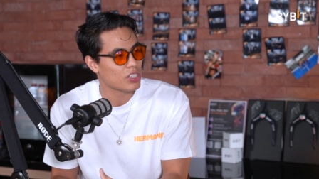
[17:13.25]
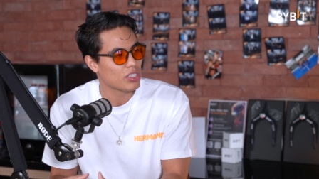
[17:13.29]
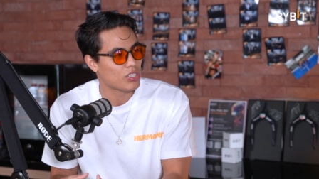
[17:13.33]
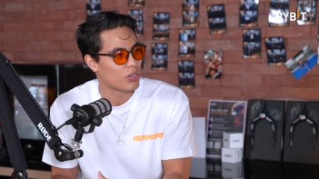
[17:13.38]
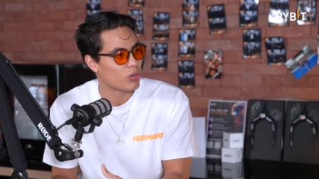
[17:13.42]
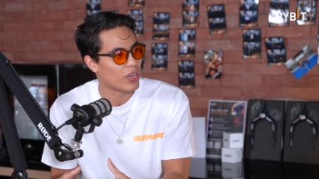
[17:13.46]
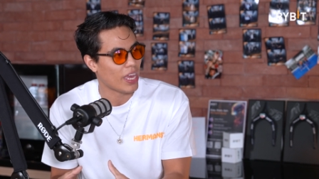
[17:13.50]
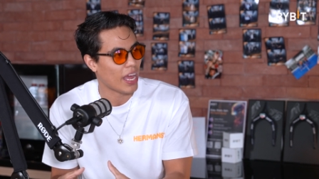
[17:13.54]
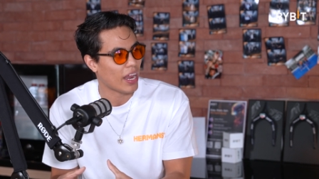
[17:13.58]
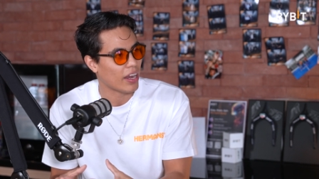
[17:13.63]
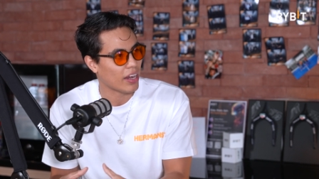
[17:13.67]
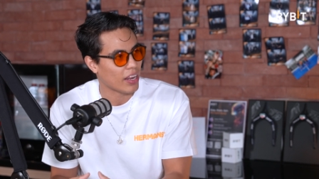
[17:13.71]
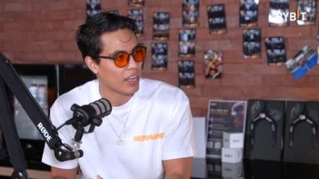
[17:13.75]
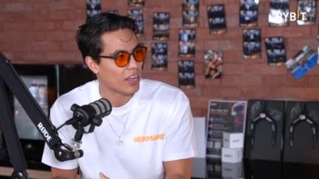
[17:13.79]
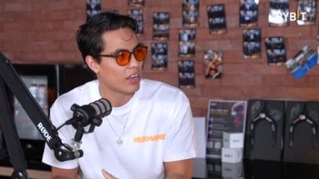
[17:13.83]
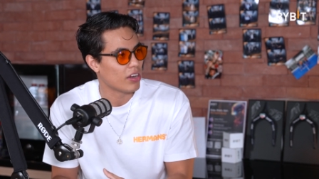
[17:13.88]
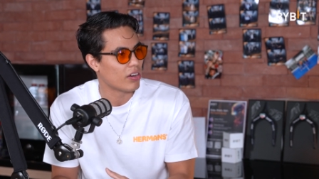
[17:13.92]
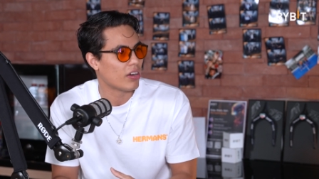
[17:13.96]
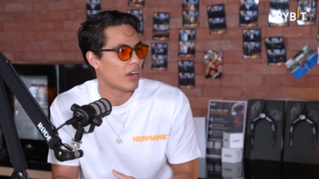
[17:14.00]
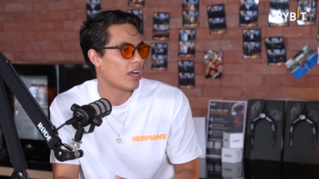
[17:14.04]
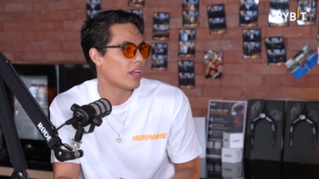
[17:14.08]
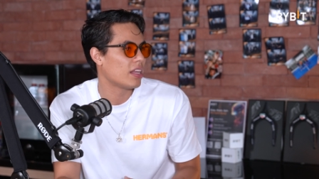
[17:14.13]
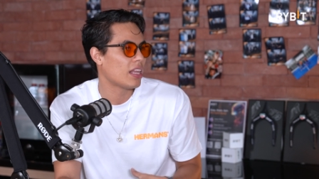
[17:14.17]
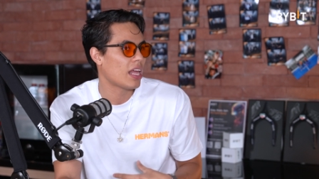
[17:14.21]
as you can
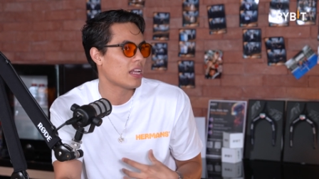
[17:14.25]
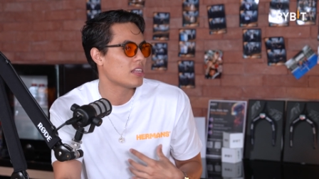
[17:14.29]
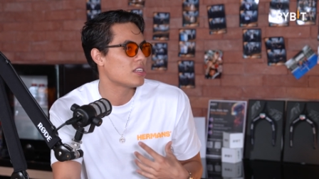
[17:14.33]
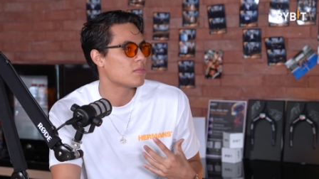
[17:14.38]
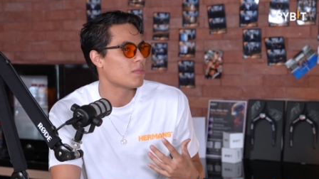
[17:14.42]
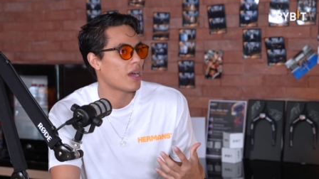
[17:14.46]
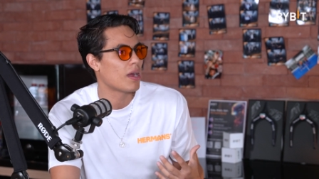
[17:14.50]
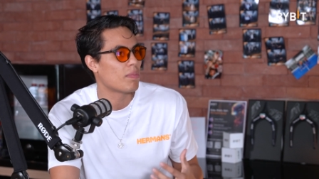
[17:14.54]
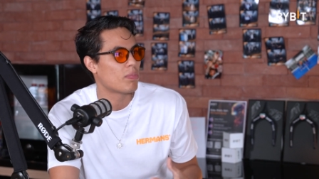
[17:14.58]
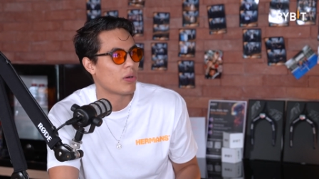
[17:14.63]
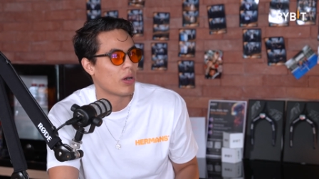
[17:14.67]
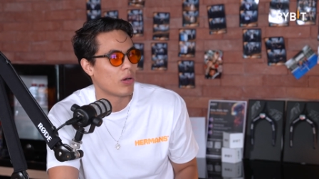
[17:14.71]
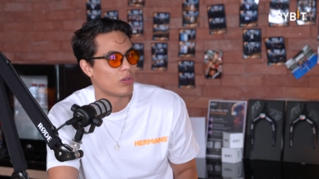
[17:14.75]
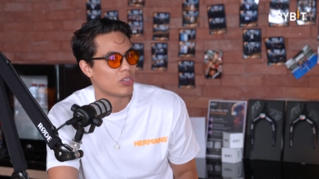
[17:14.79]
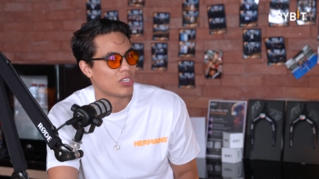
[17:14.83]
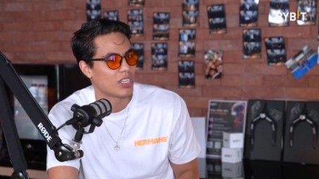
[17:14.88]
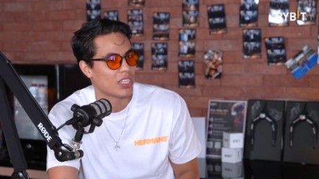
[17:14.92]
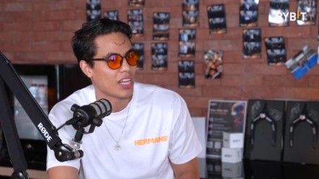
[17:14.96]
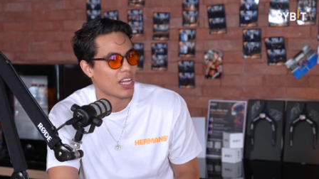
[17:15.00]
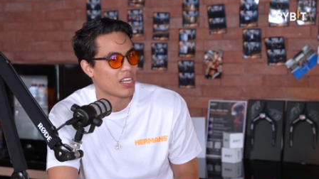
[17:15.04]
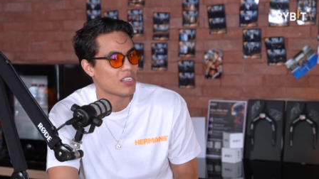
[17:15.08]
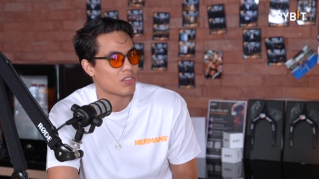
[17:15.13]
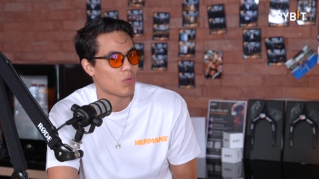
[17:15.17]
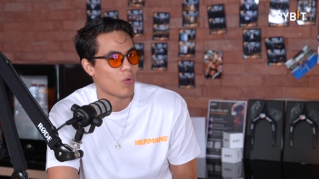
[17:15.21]
here. And that's my approach,
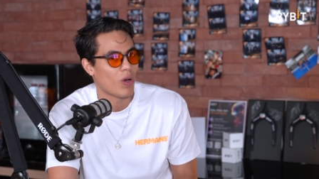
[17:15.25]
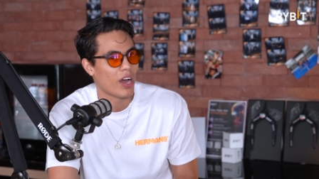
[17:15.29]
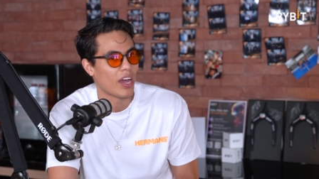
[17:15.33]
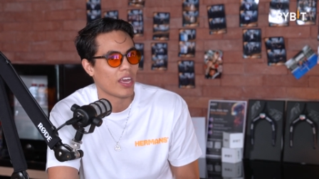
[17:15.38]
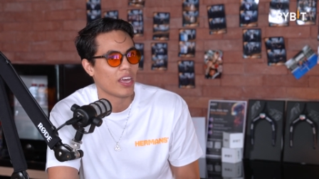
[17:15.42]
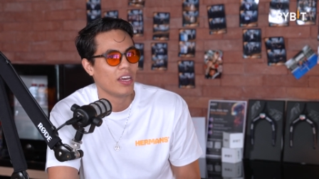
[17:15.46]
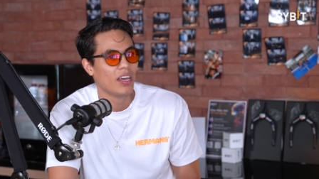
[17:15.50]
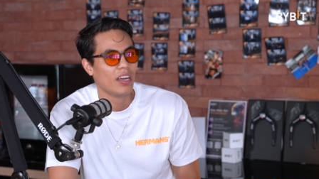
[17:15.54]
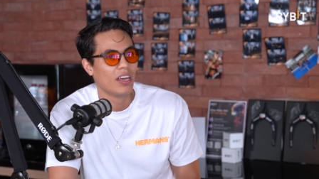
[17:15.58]
and that's why